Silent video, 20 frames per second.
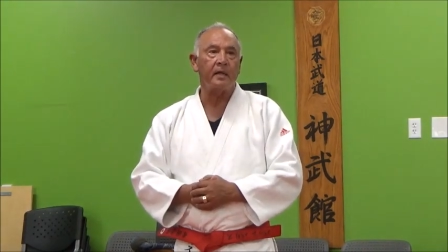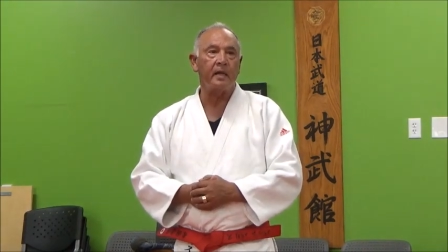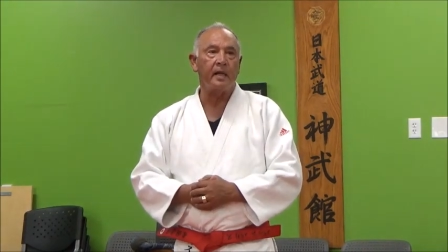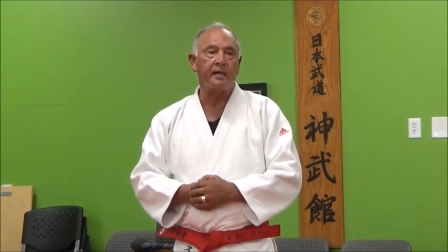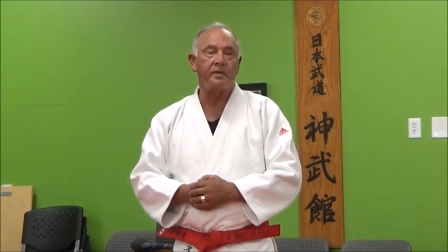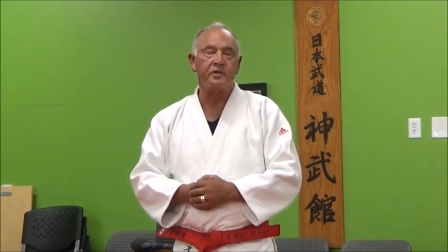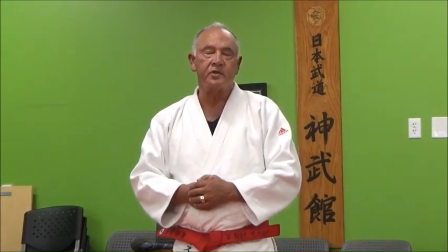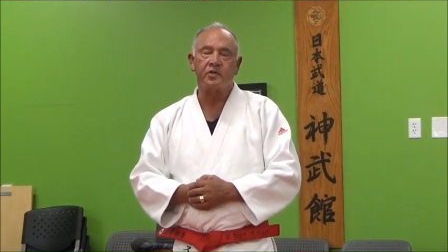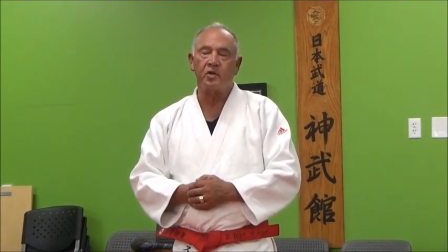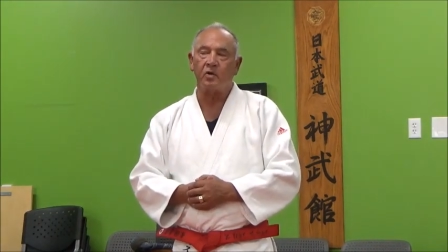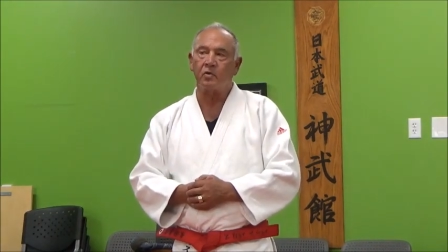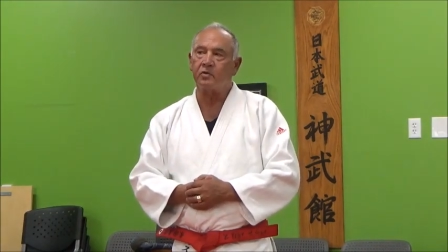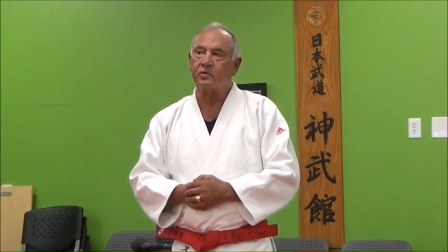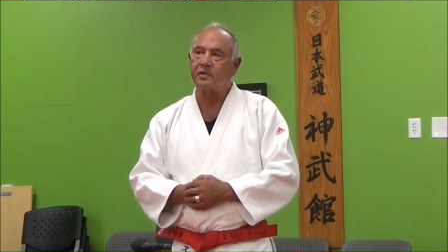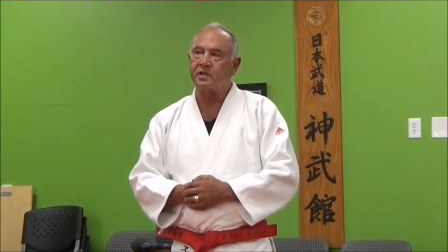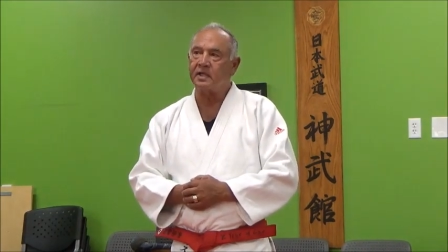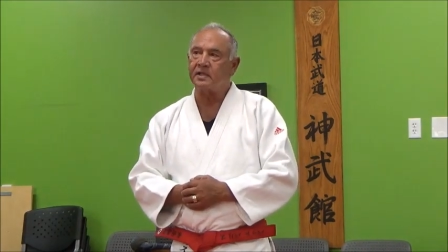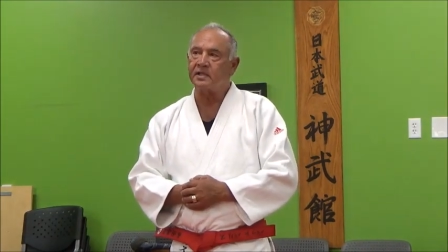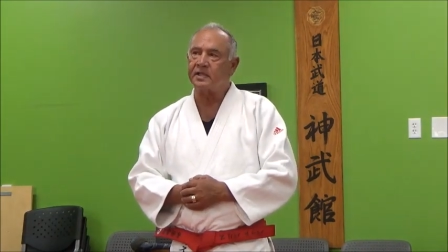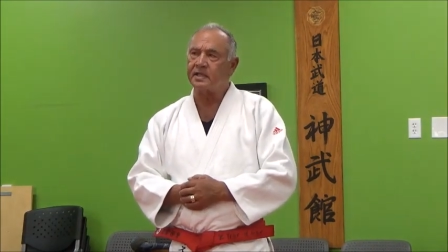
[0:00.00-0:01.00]
And so,
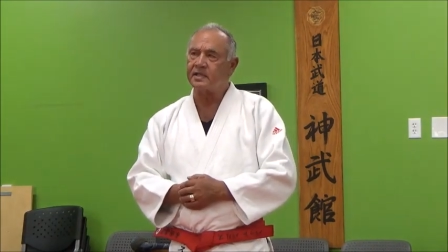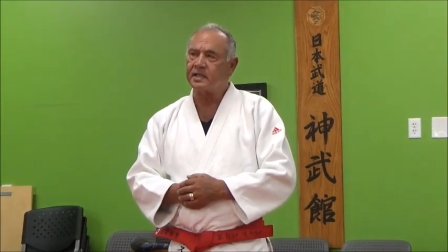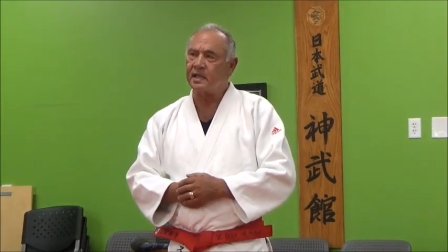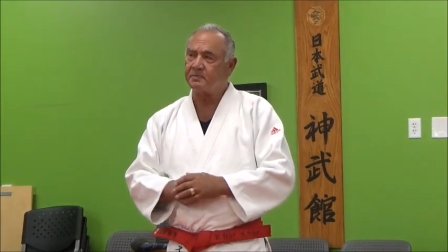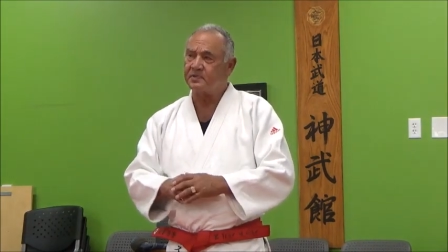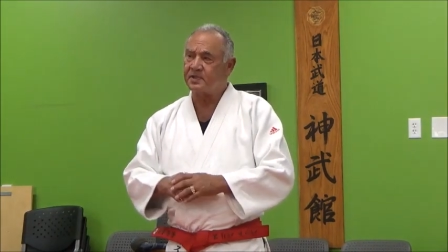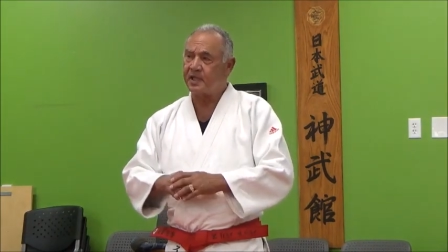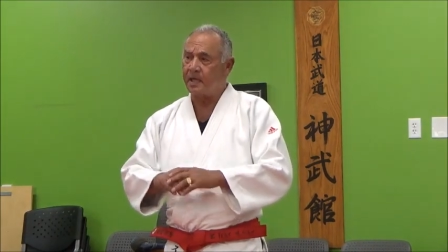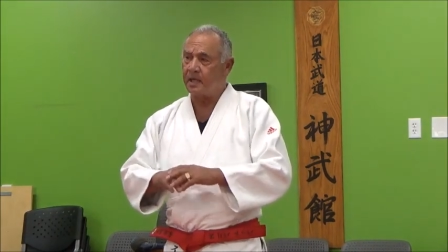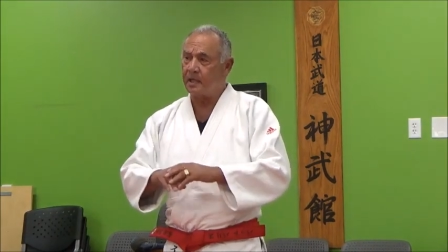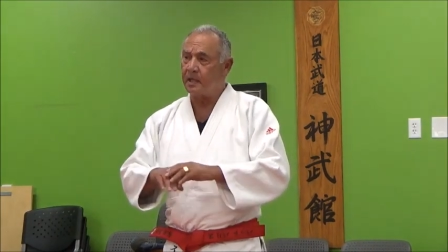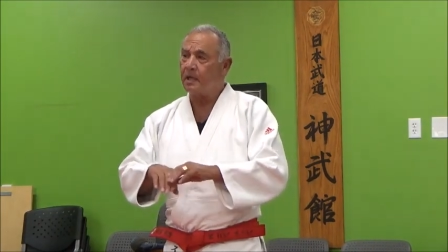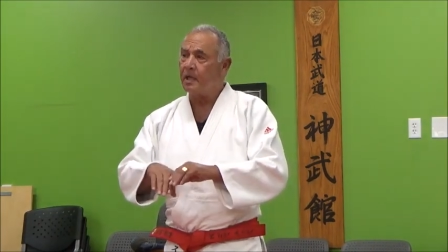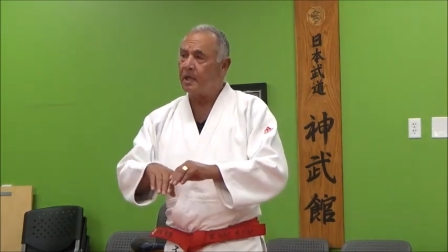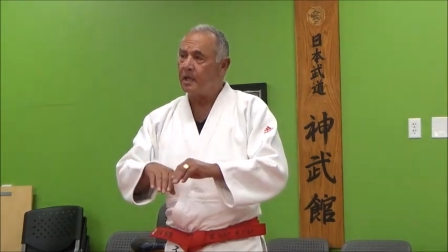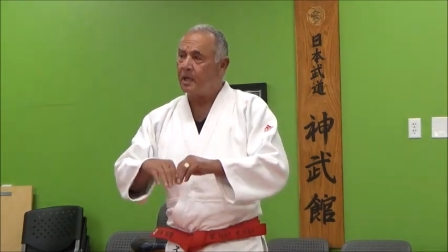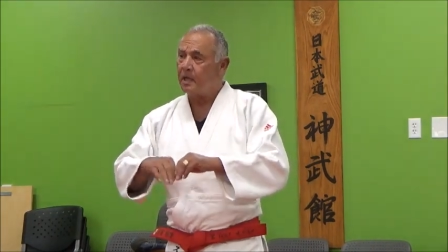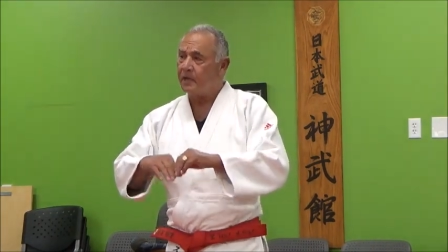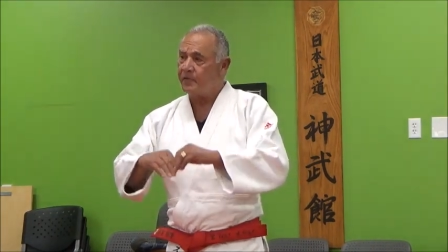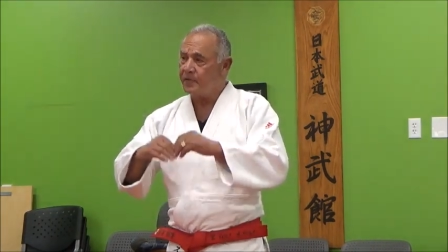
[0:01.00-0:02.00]
Sensei, I'm saying
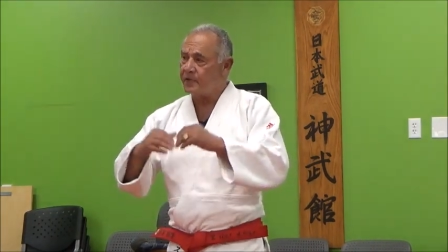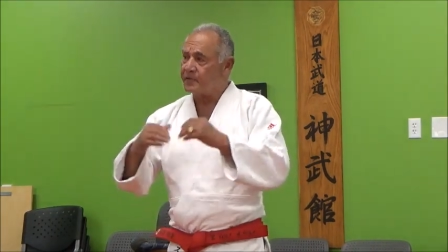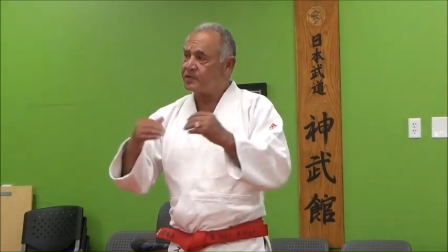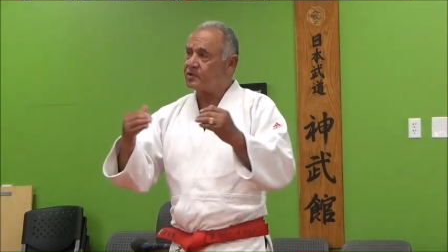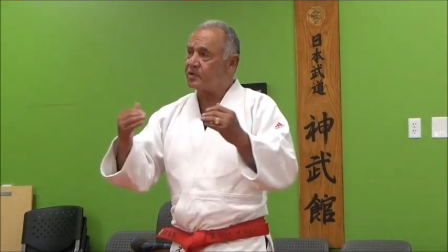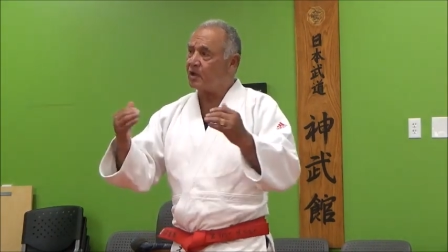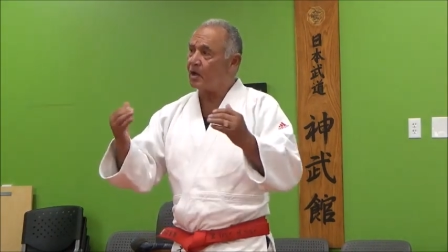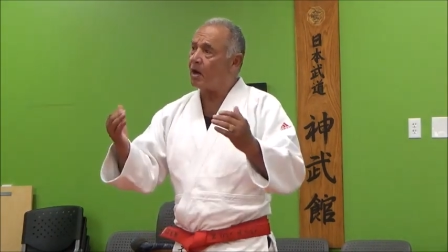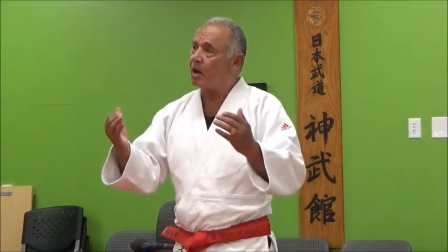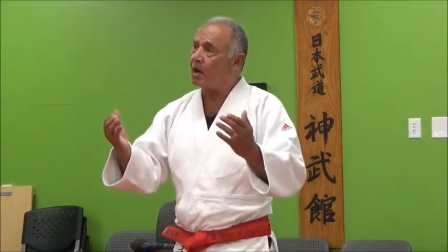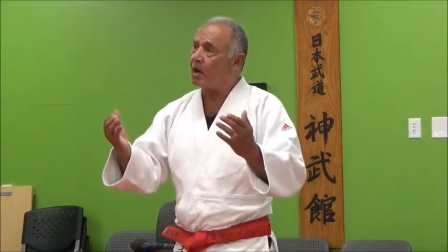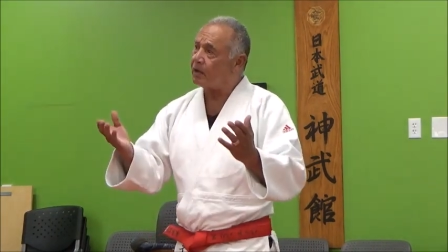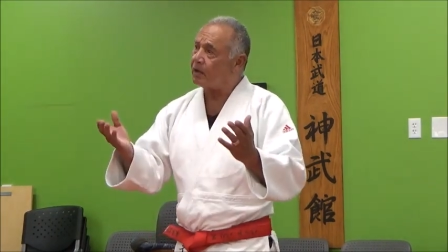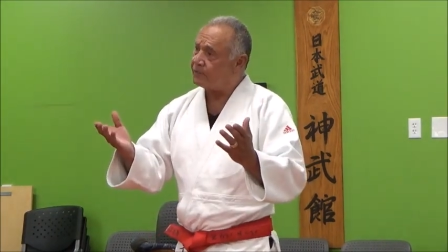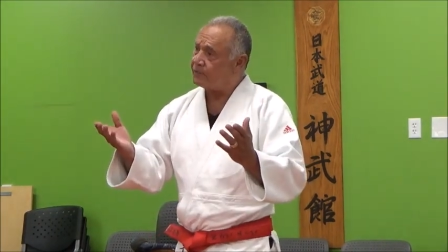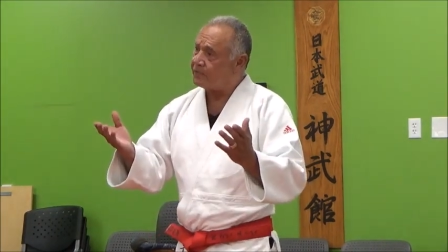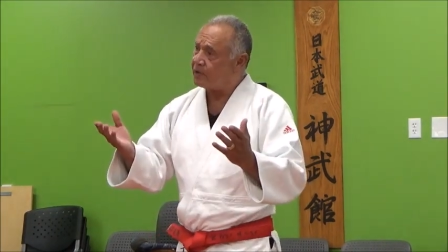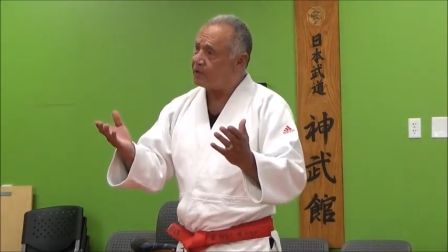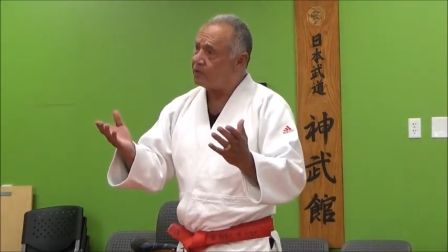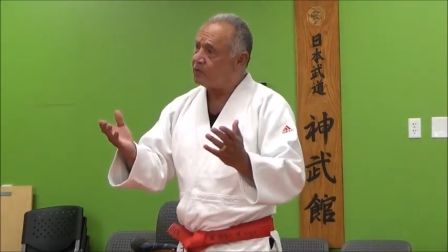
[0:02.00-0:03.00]
this to all
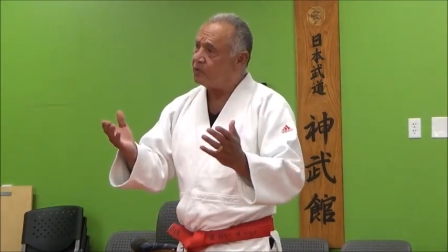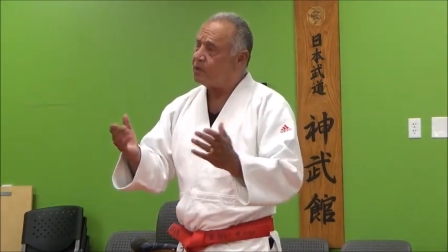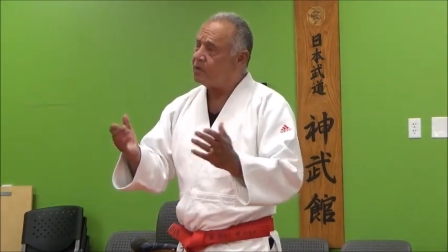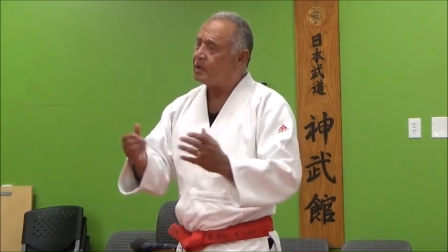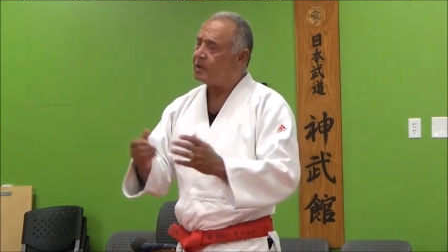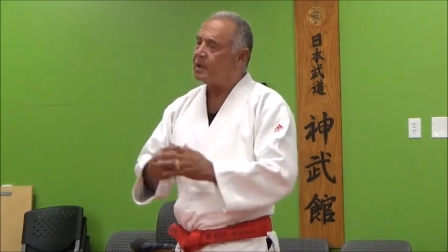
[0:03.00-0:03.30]
of you.